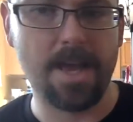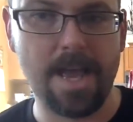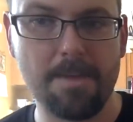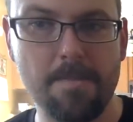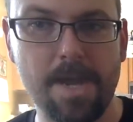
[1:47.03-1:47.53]

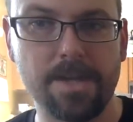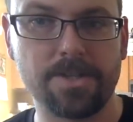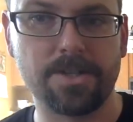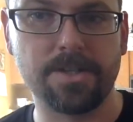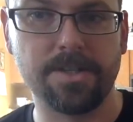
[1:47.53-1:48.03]
A
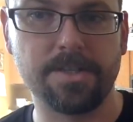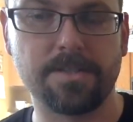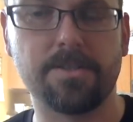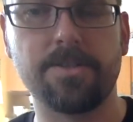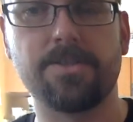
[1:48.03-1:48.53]
major is
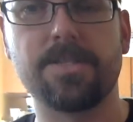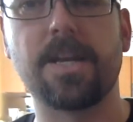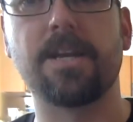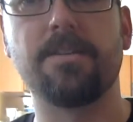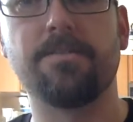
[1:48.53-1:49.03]
on your
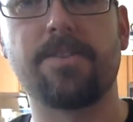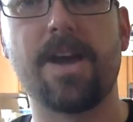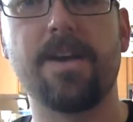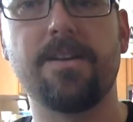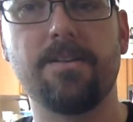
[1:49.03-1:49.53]
2nd
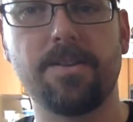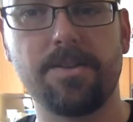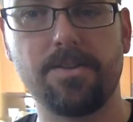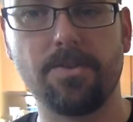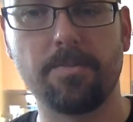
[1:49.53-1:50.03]
fret
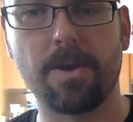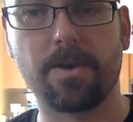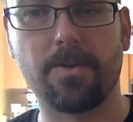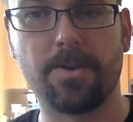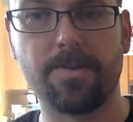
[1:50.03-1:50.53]
doing a bar
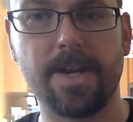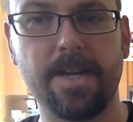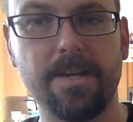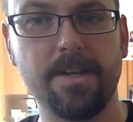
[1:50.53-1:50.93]
chord, right?